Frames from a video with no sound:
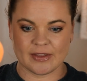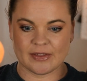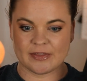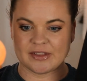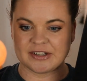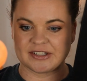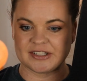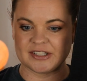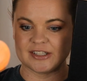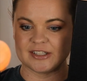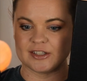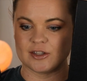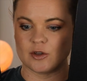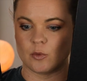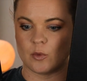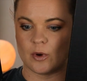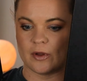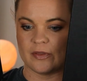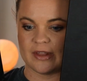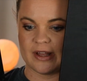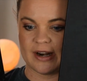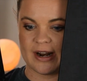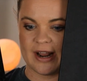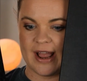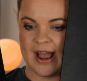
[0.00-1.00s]
then this is the
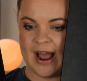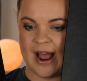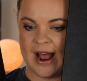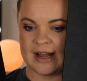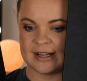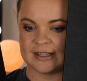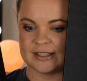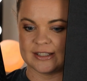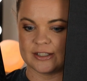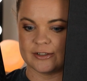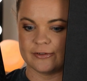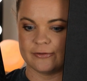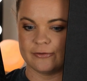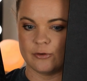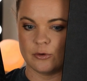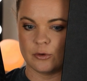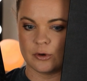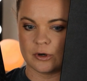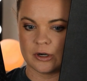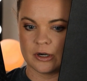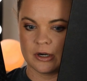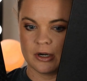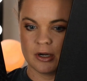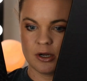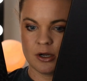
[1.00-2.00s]
one that I asked
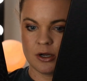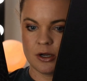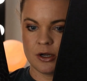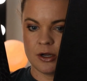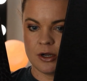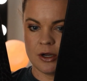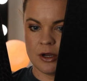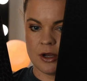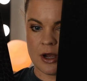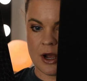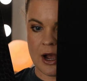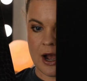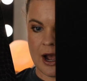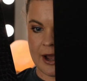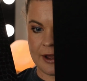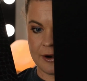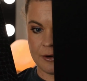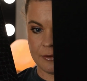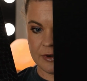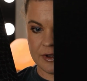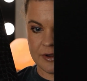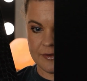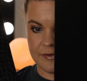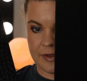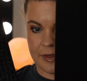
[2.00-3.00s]
for. I
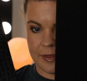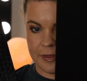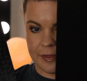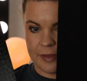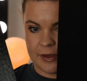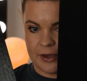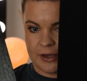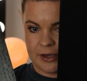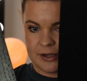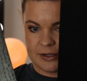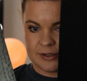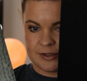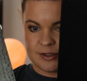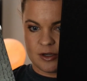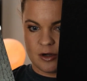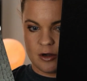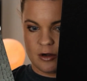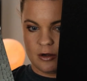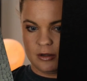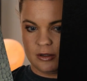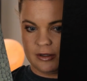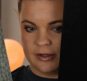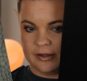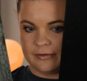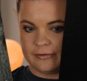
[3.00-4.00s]
don't even think it's
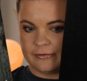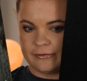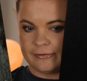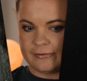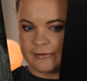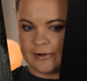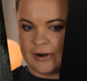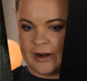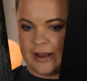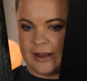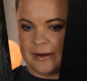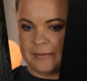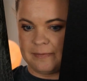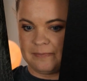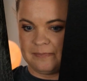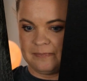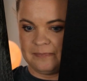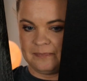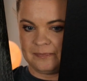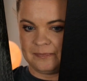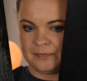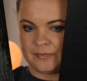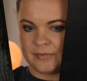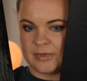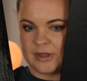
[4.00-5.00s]
all in frame.
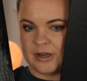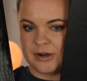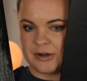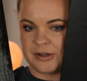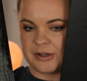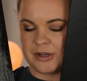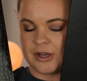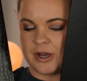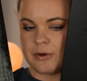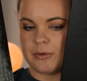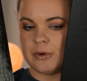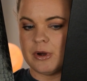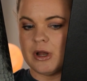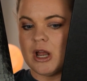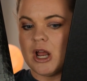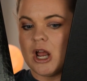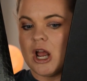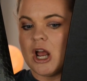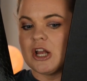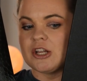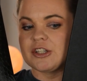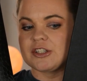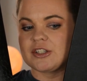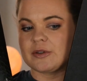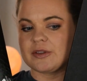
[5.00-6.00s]
There you go.
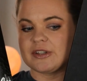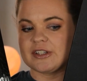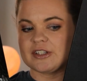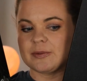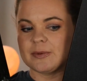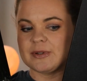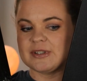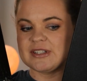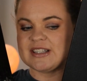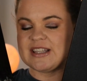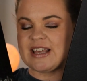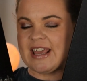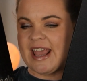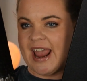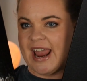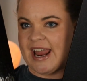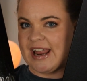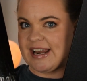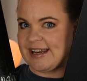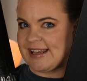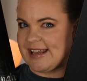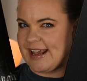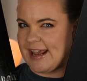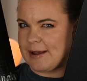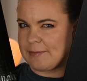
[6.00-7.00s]
So this one's the
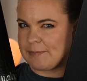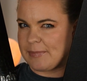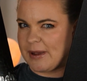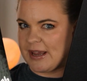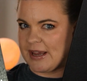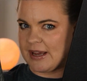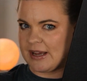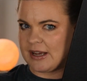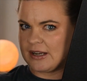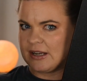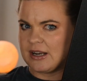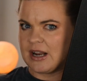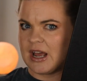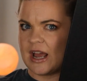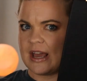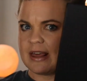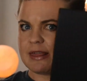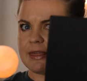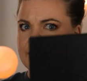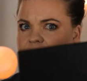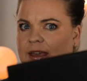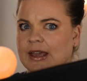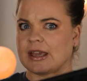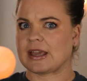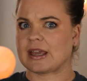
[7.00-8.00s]
88 pan, I
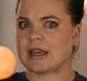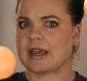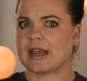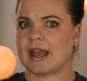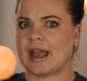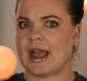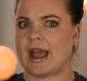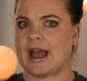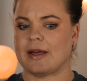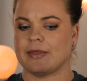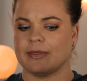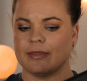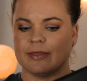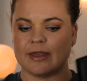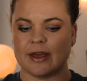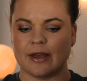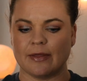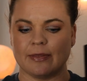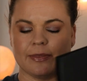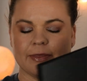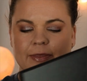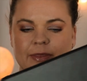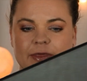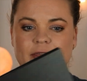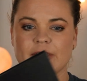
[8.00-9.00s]
think, and
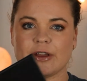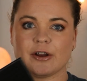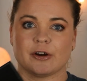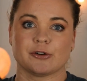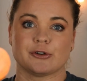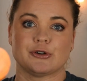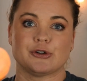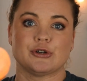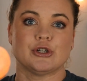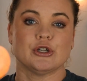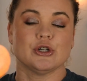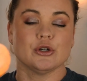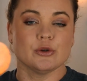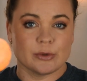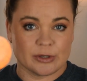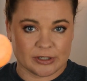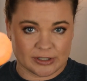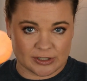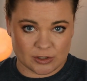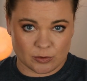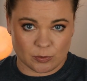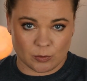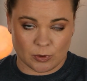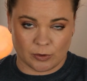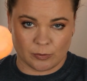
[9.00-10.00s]
then their
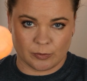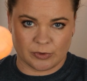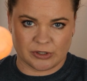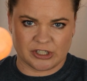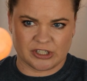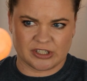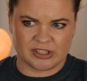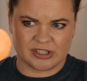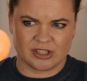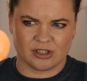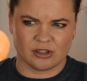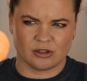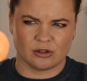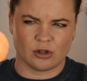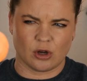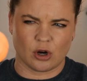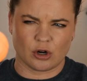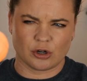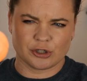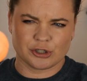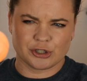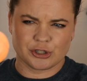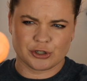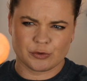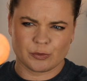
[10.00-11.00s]
newest one, which is a
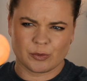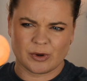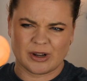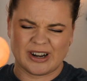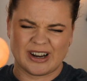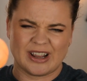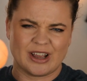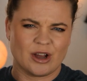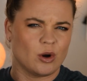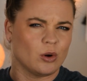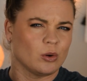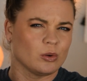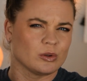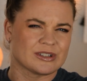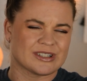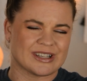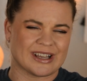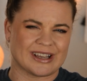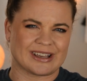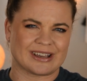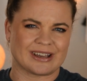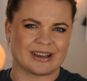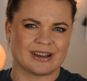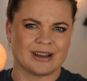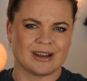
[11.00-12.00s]
larger one, it holds
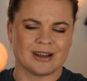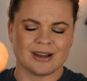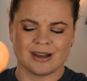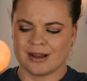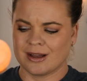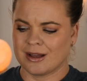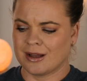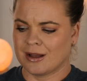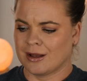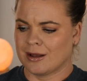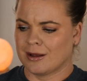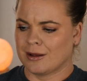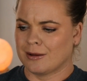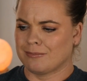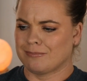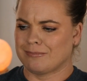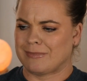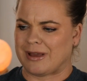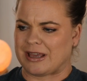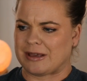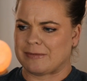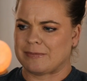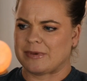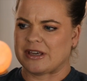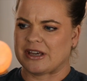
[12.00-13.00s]
like
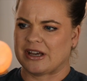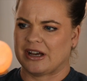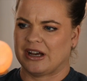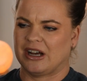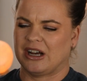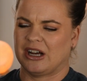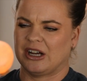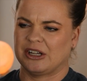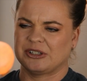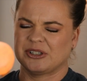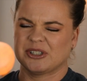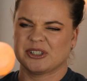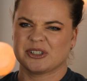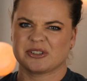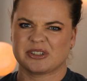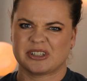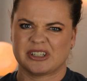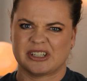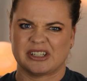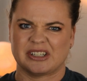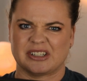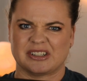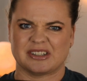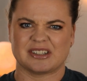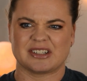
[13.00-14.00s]
maybe
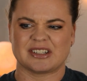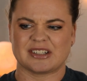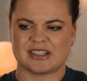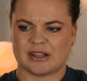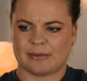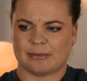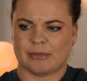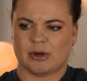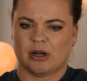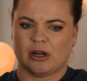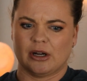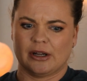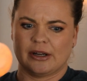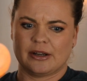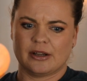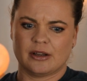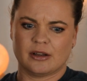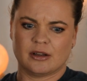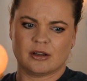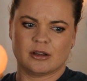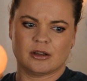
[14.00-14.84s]
100 and some odd